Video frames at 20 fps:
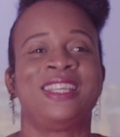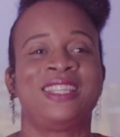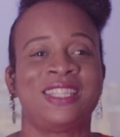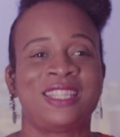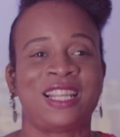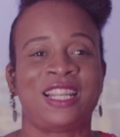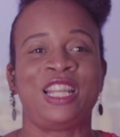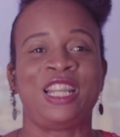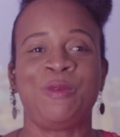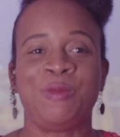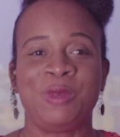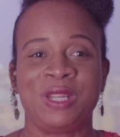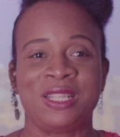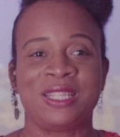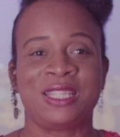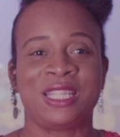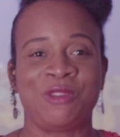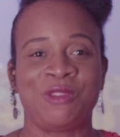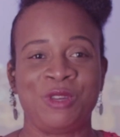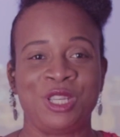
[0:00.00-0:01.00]
This is a limited
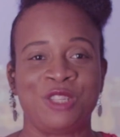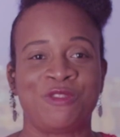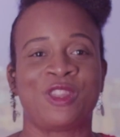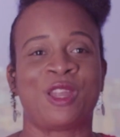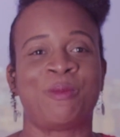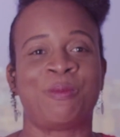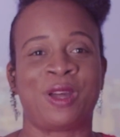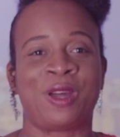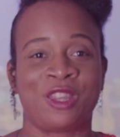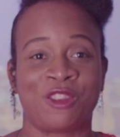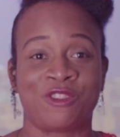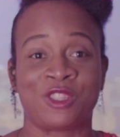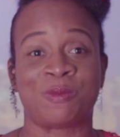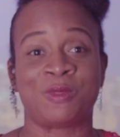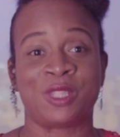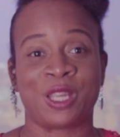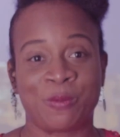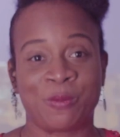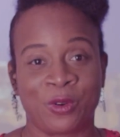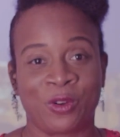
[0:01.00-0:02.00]
series for the month of
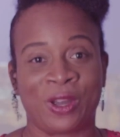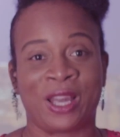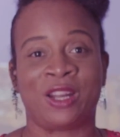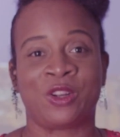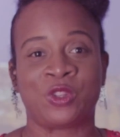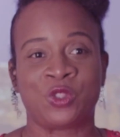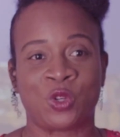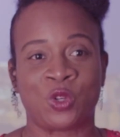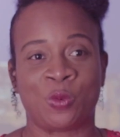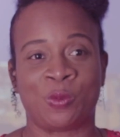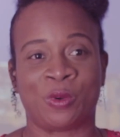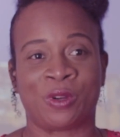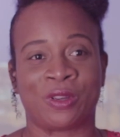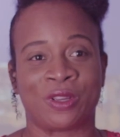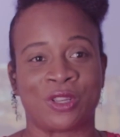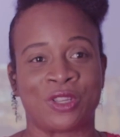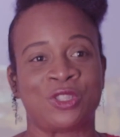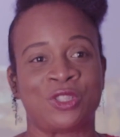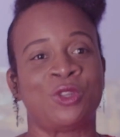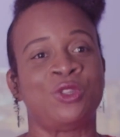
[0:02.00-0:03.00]
September and
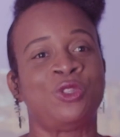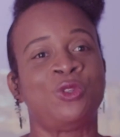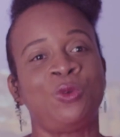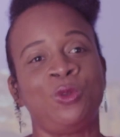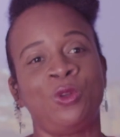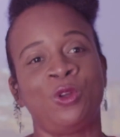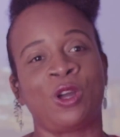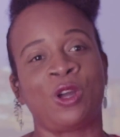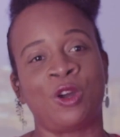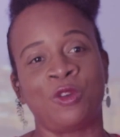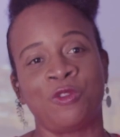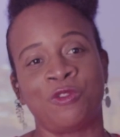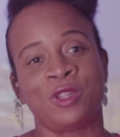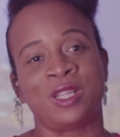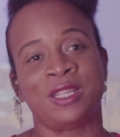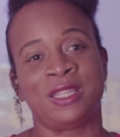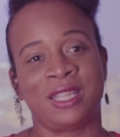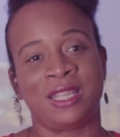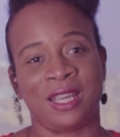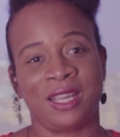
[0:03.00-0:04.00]
October, so do look out for
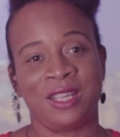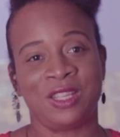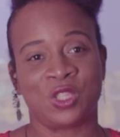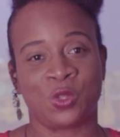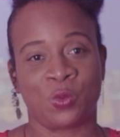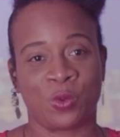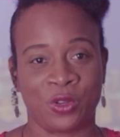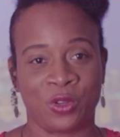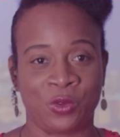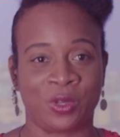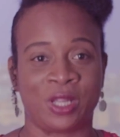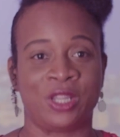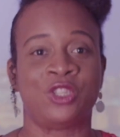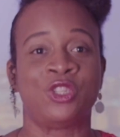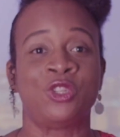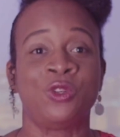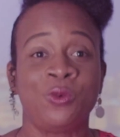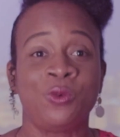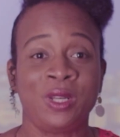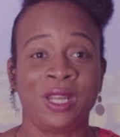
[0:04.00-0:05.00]
the dates where you can
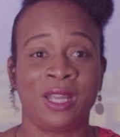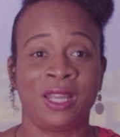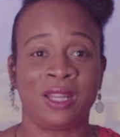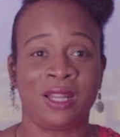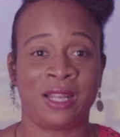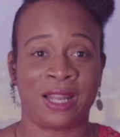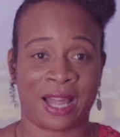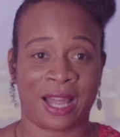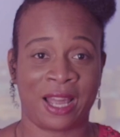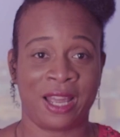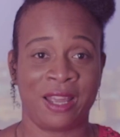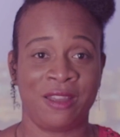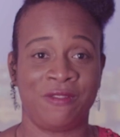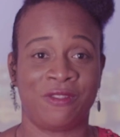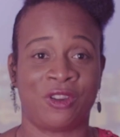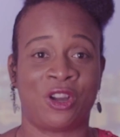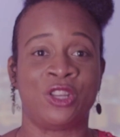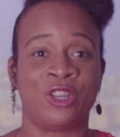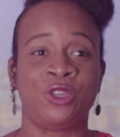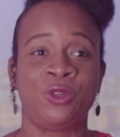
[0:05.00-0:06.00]
tune in
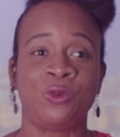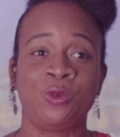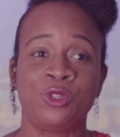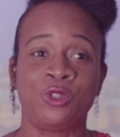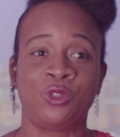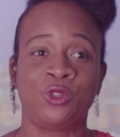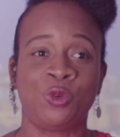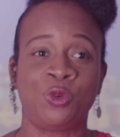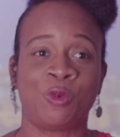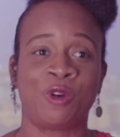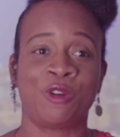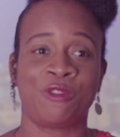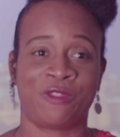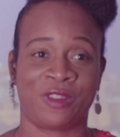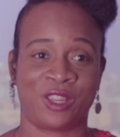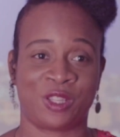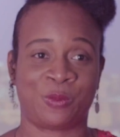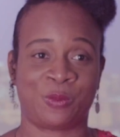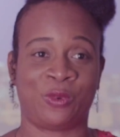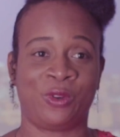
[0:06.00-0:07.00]
live on YouTube or
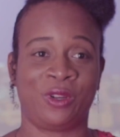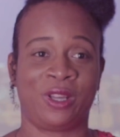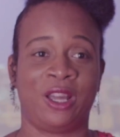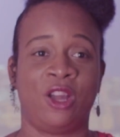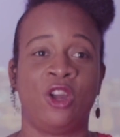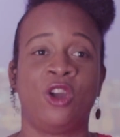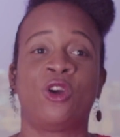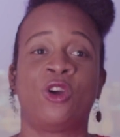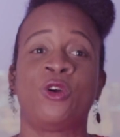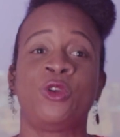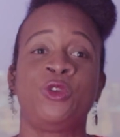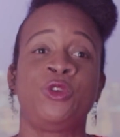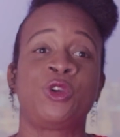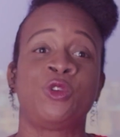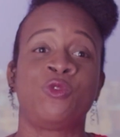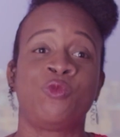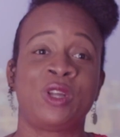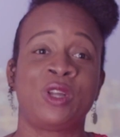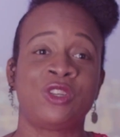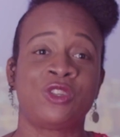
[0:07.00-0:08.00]
Facebook, or you
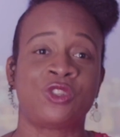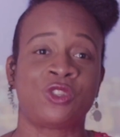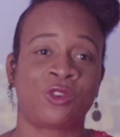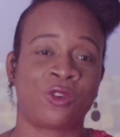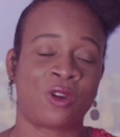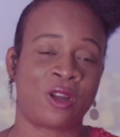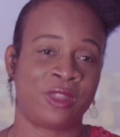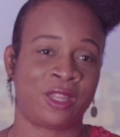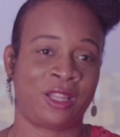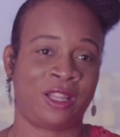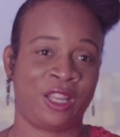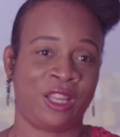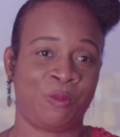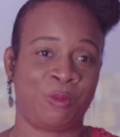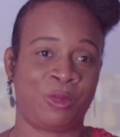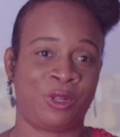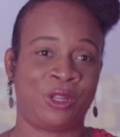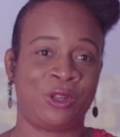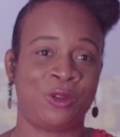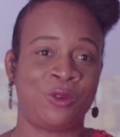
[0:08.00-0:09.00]
can register on the
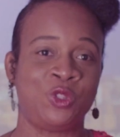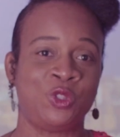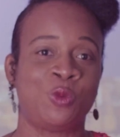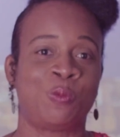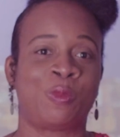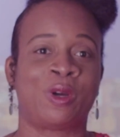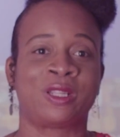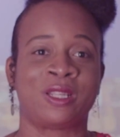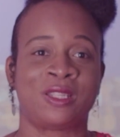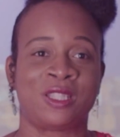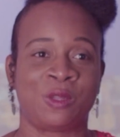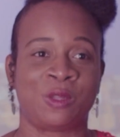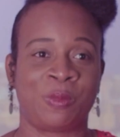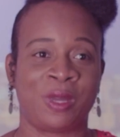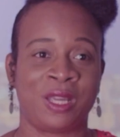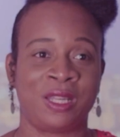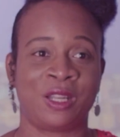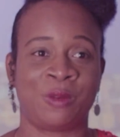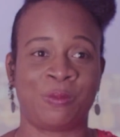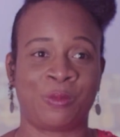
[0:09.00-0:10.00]
link below to
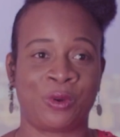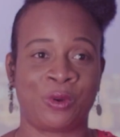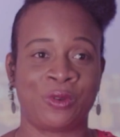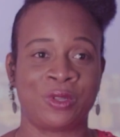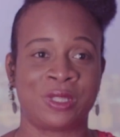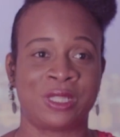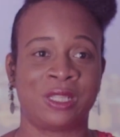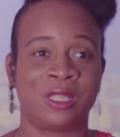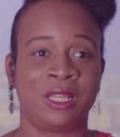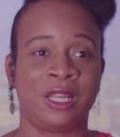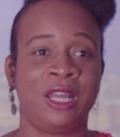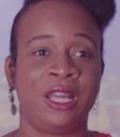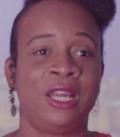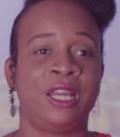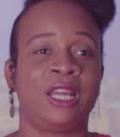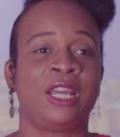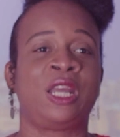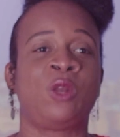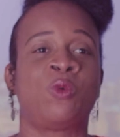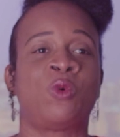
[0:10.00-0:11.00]
participate in person
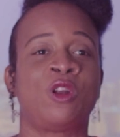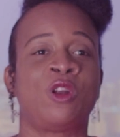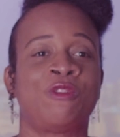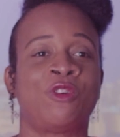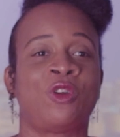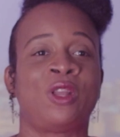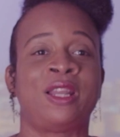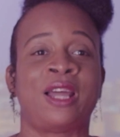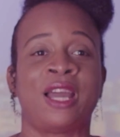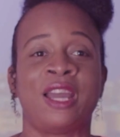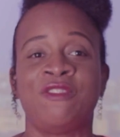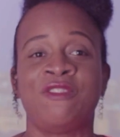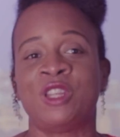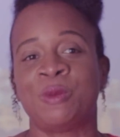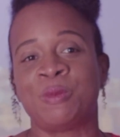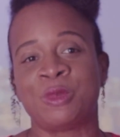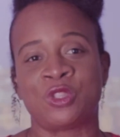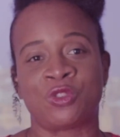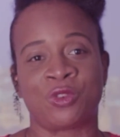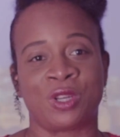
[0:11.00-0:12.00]
in one of our live
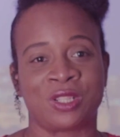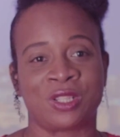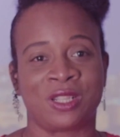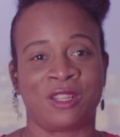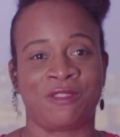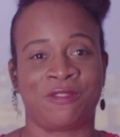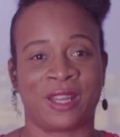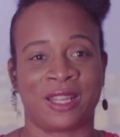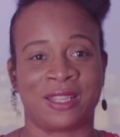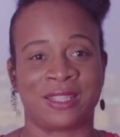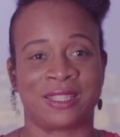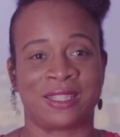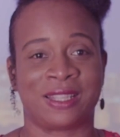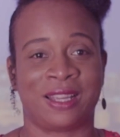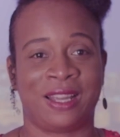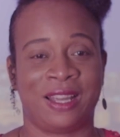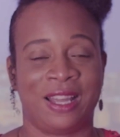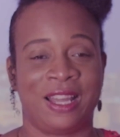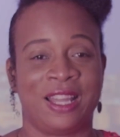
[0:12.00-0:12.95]
demonstration events.